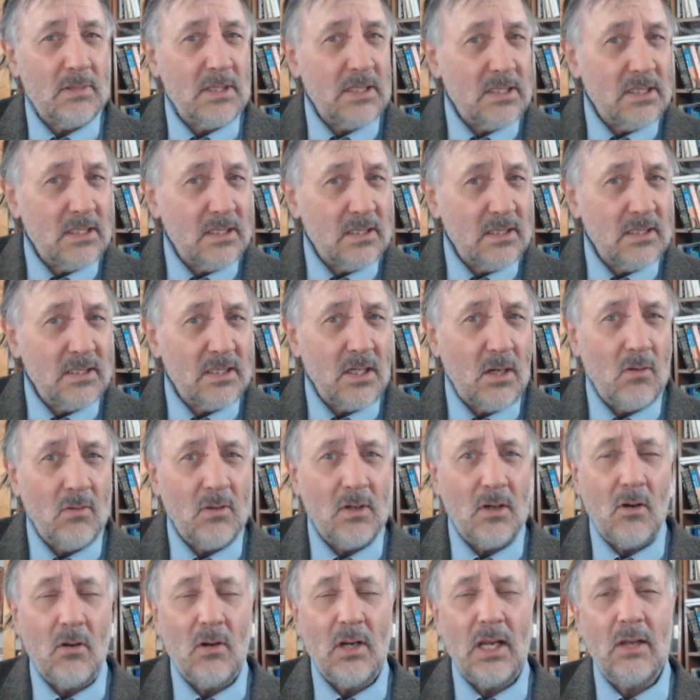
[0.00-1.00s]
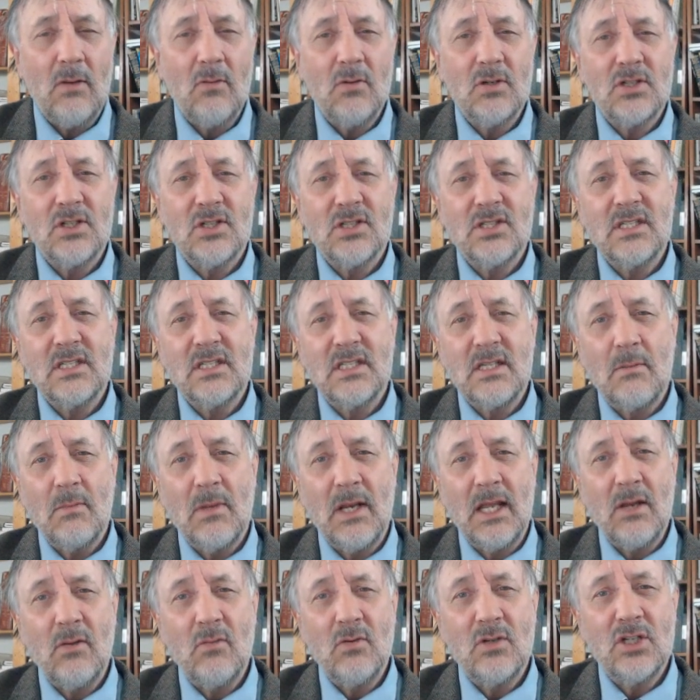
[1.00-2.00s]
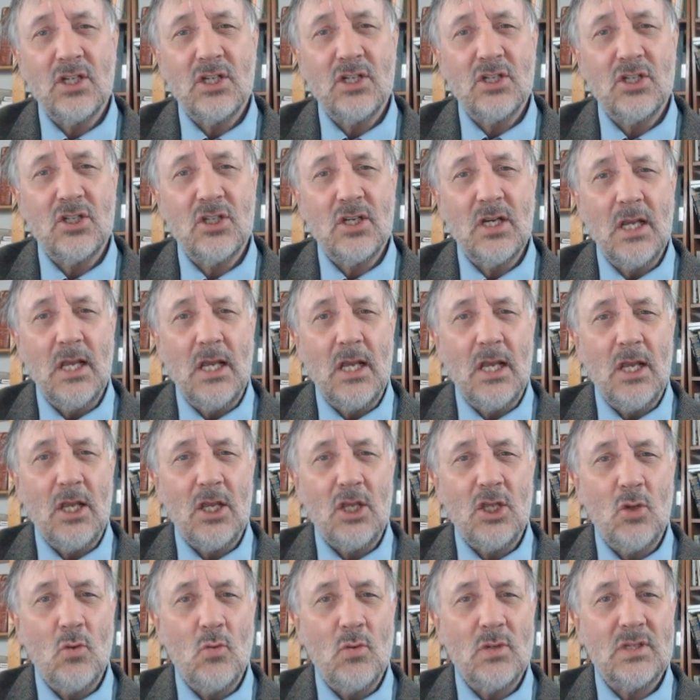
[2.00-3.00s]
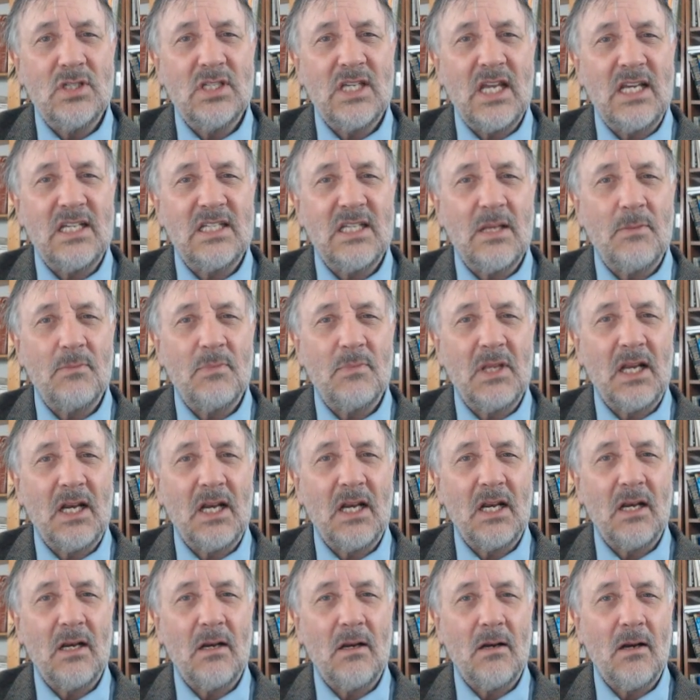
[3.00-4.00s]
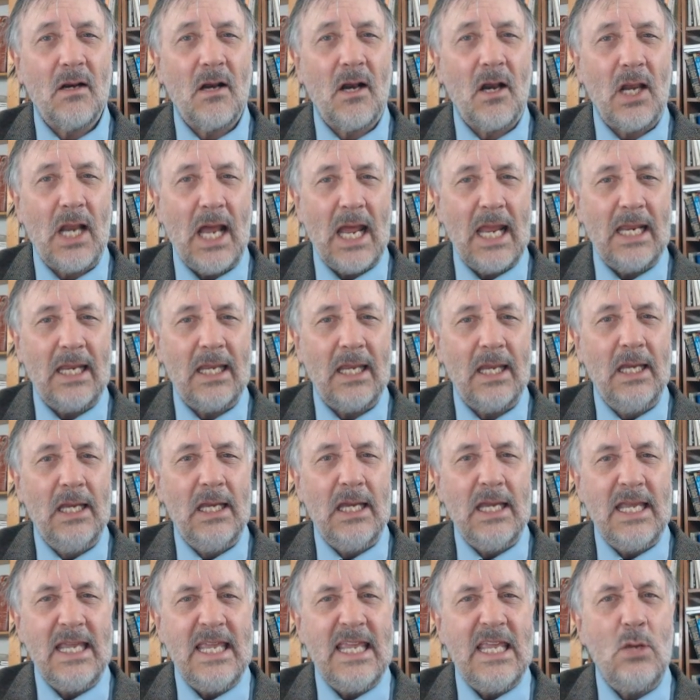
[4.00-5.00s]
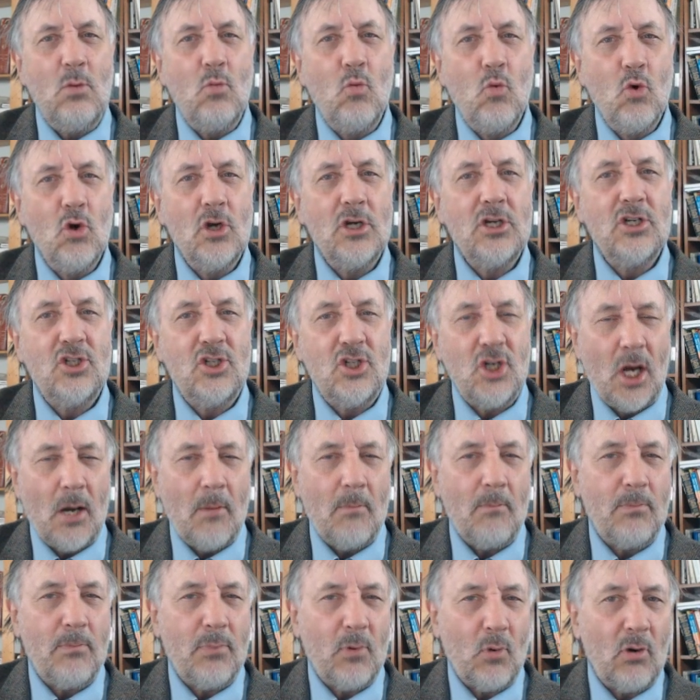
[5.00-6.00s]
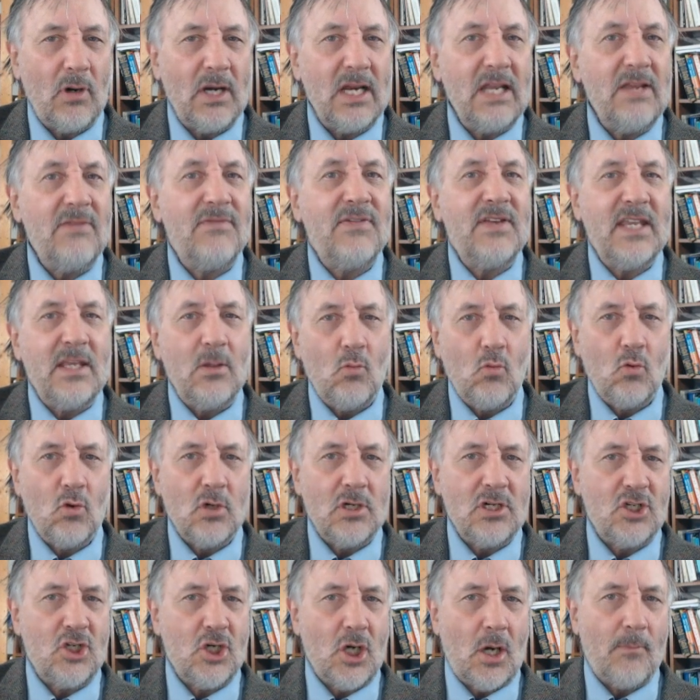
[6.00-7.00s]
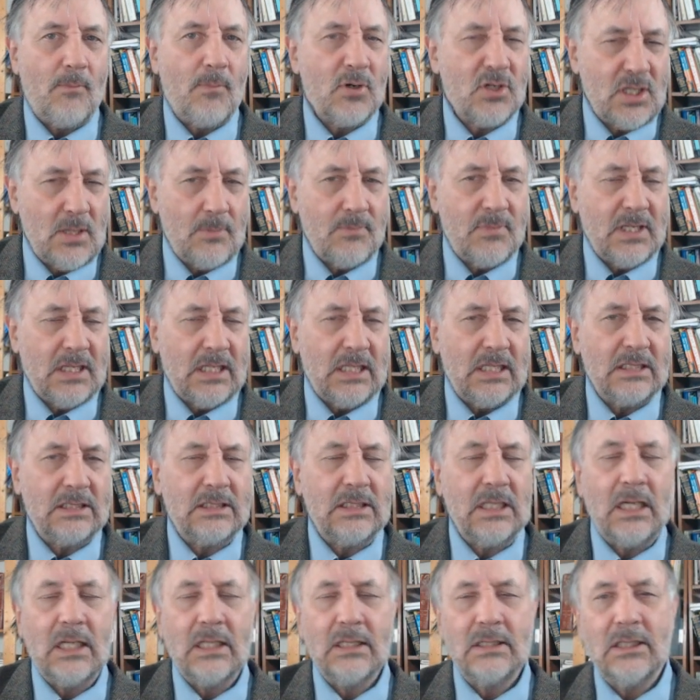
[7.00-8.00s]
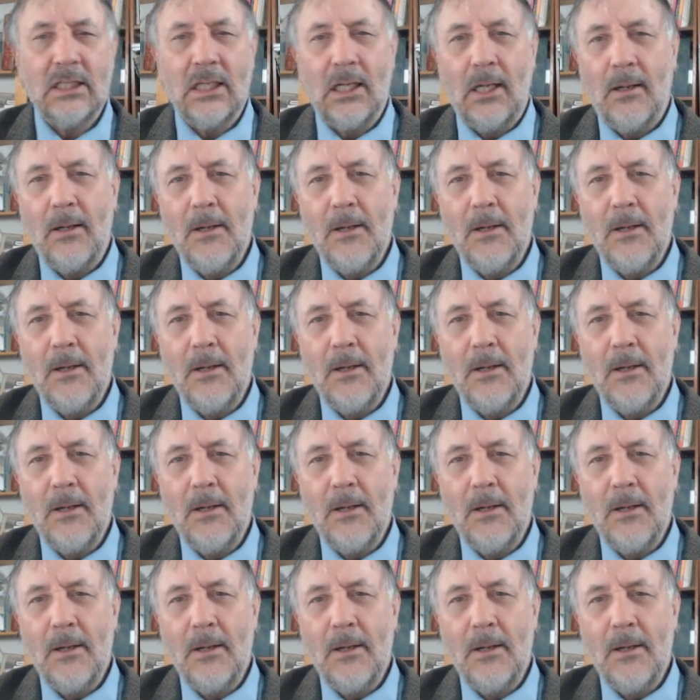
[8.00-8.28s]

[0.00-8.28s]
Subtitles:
This isn't so in all languages. In some languages, you would say something like he would jump, or if he would jump, or something like that.